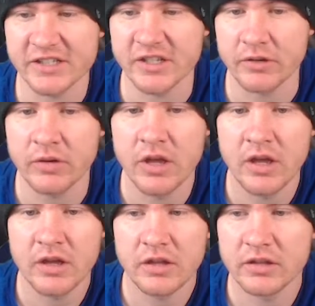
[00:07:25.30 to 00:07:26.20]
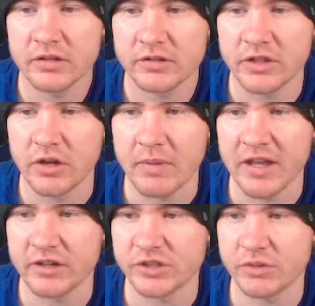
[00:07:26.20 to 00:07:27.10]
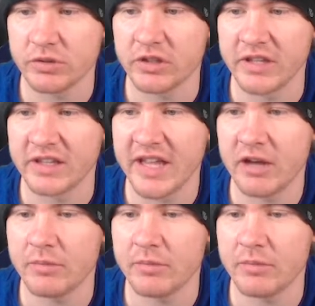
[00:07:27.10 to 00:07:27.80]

So, you know, my energy will only allow,